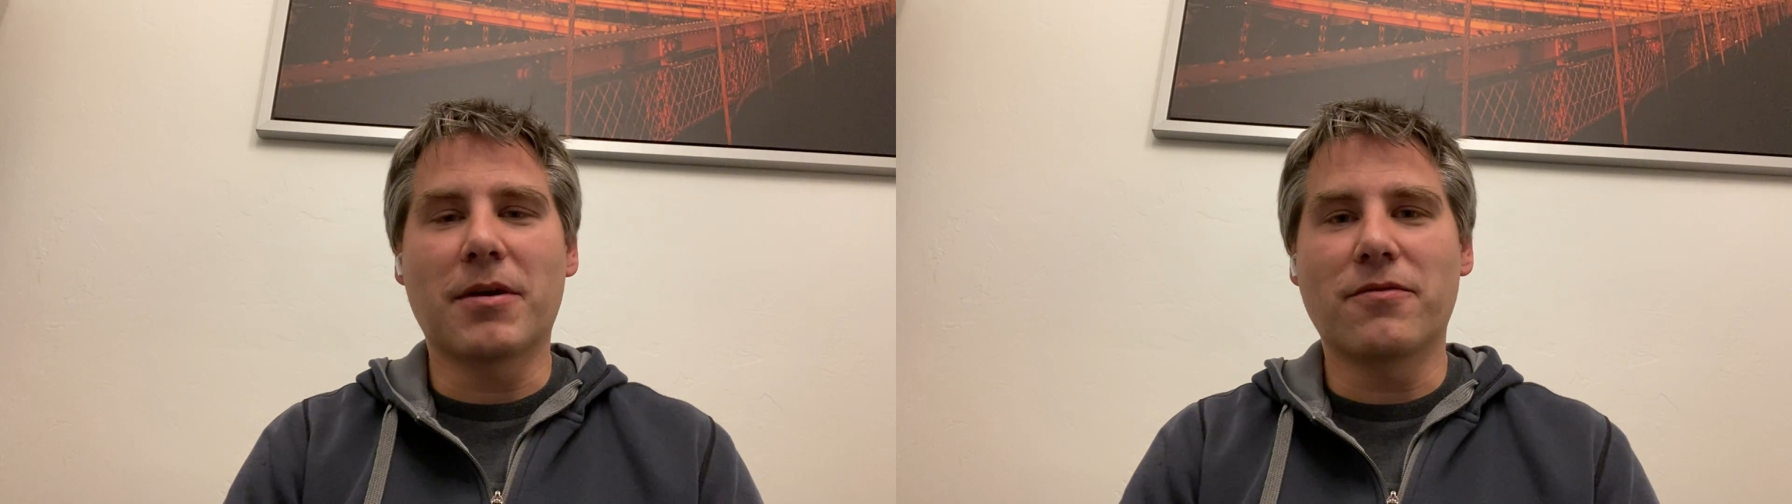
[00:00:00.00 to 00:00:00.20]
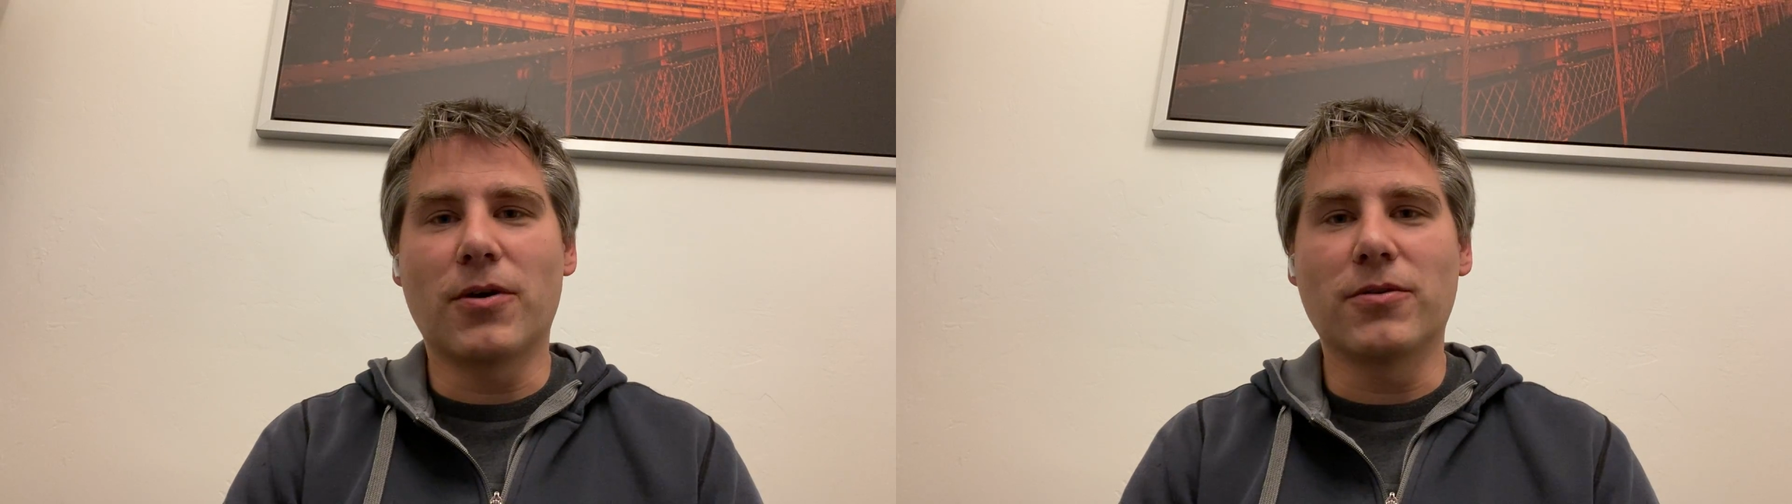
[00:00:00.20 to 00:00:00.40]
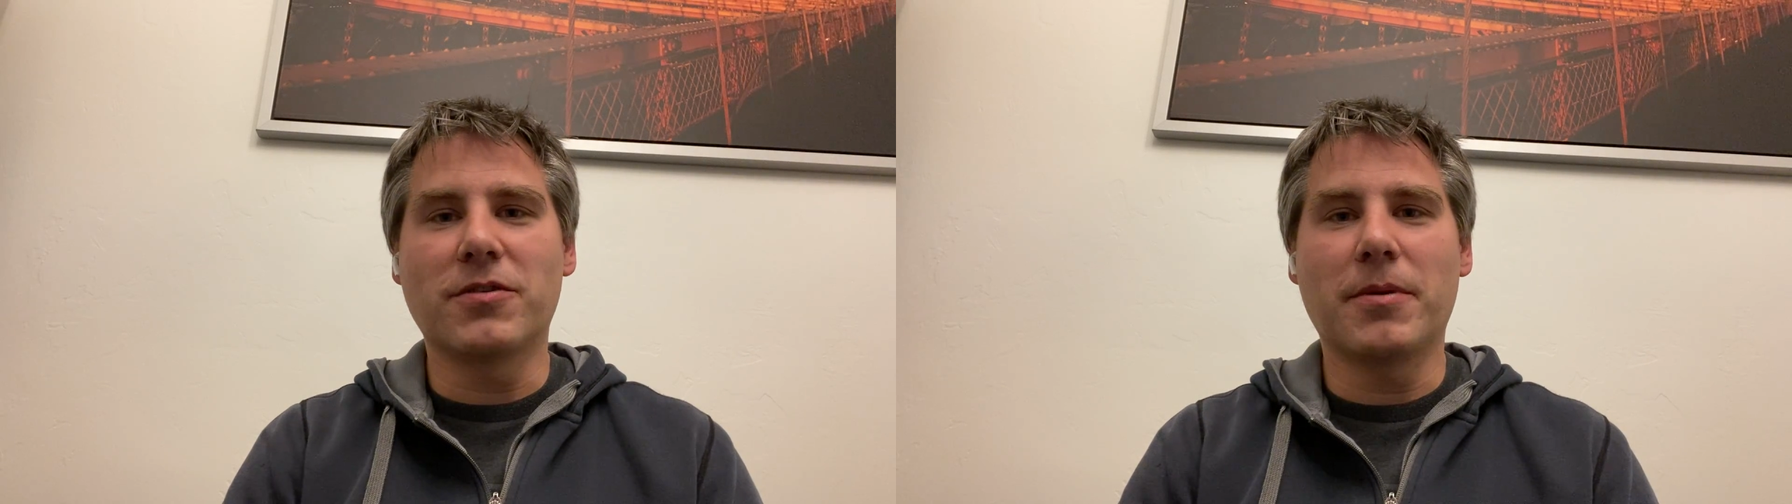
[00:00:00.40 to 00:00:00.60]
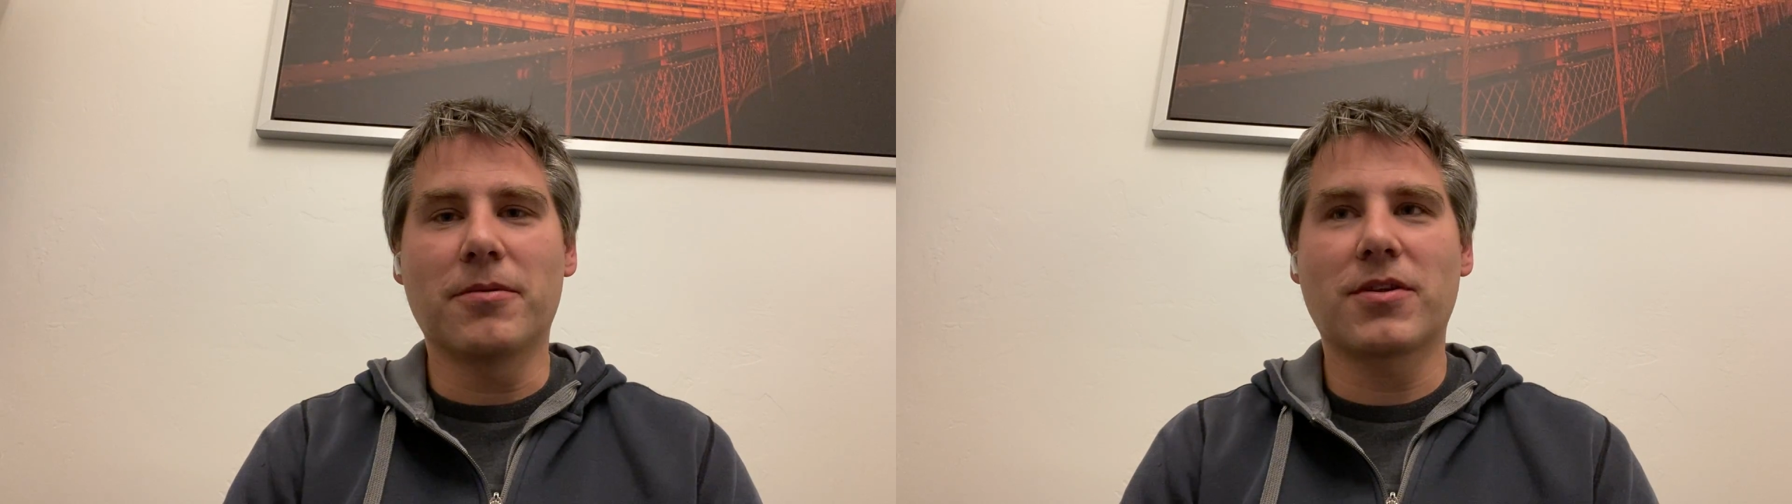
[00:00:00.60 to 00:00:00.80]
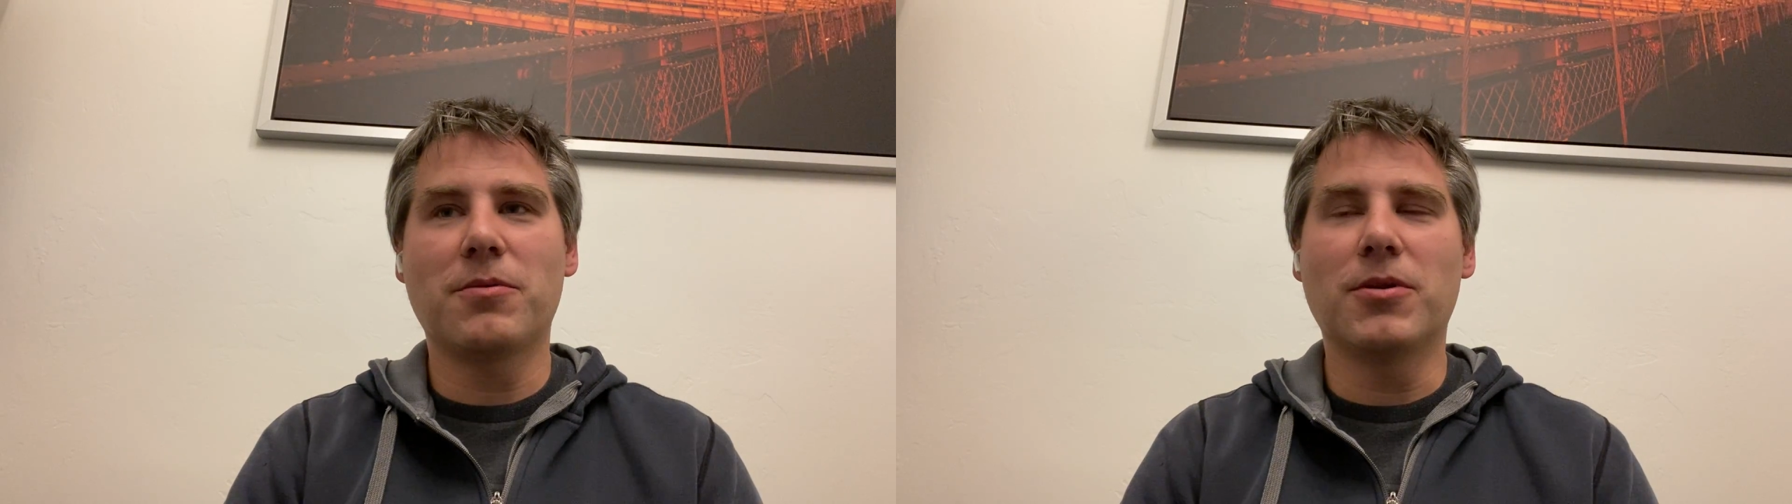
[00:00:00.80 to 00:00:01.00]
phone to be
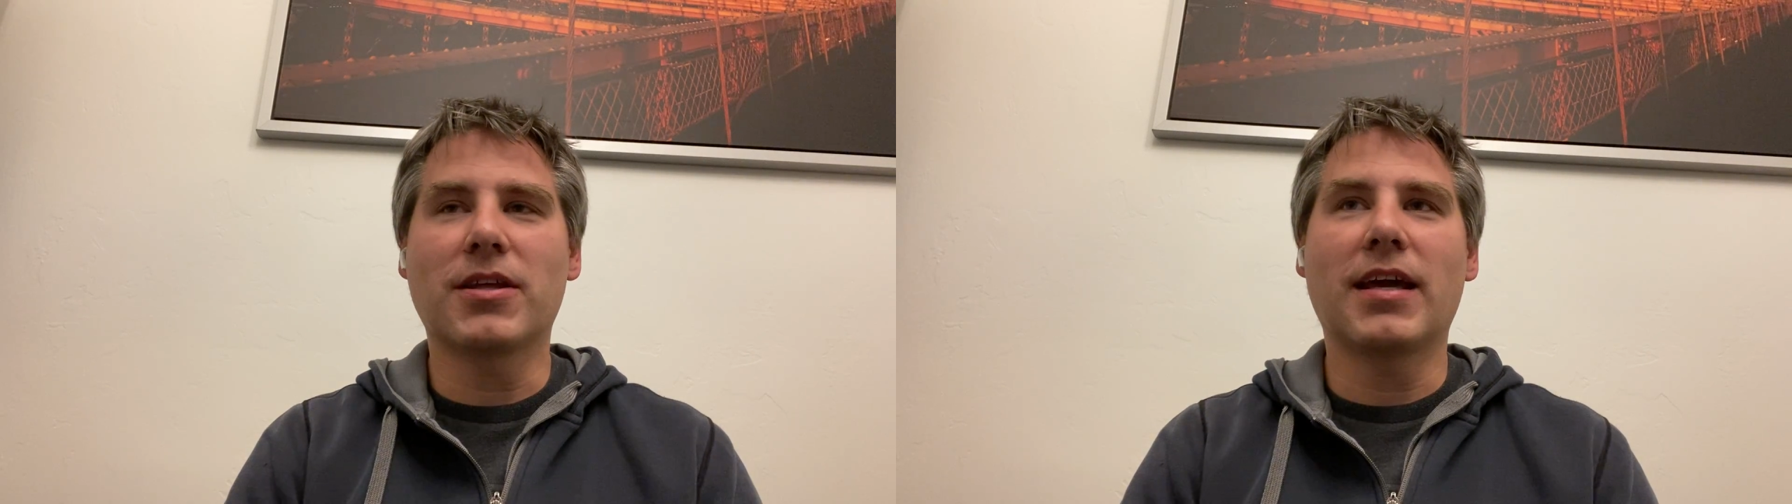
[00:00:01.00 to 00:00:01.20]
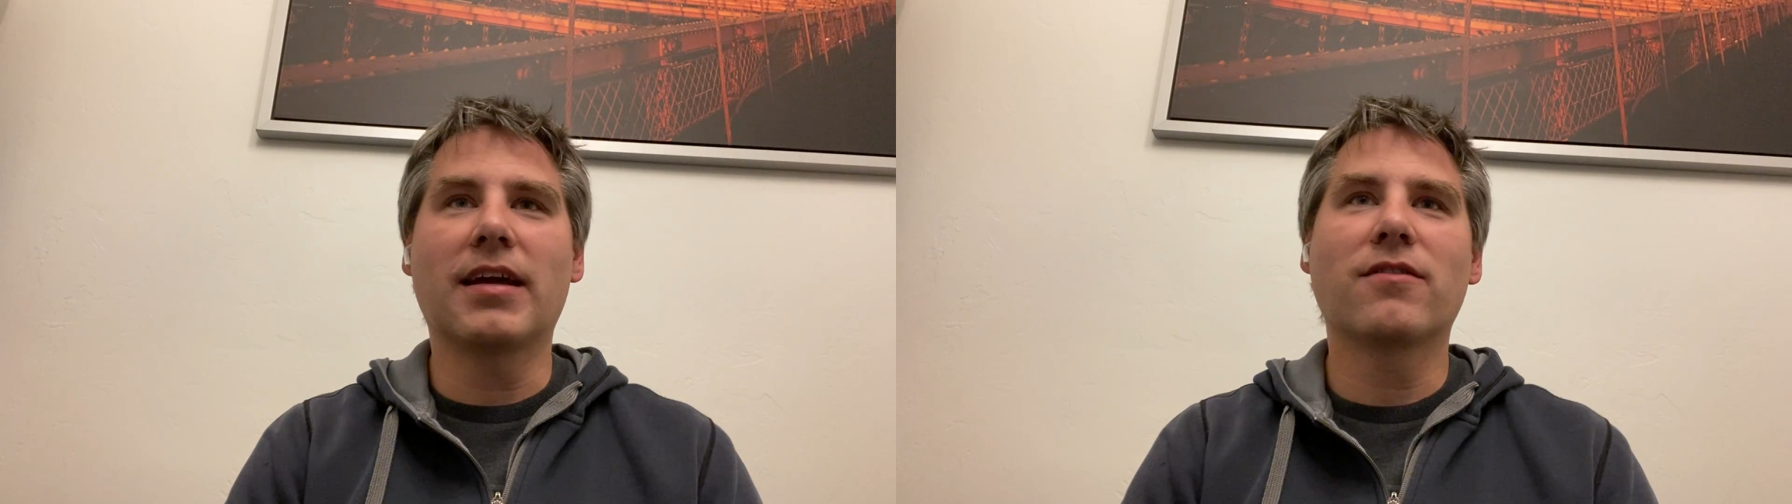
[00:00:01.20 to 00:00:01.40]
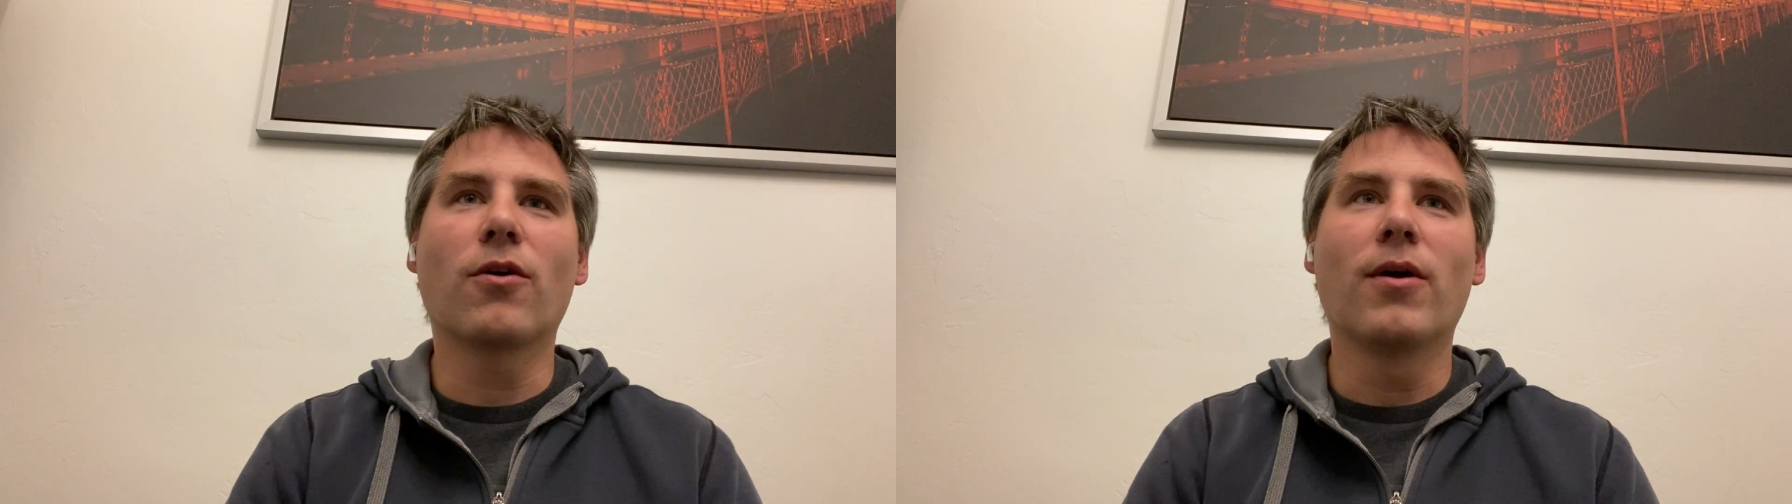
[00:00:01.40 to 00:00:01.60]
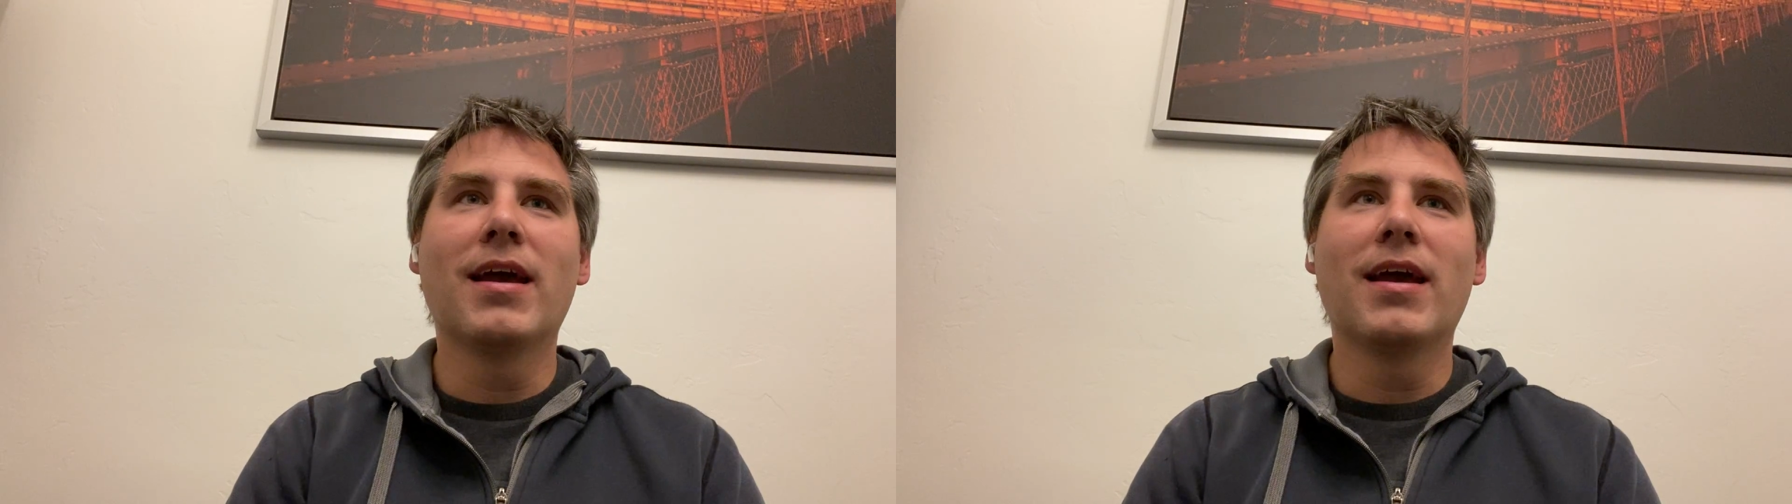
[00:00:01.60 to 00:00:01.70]
able to communicate. And so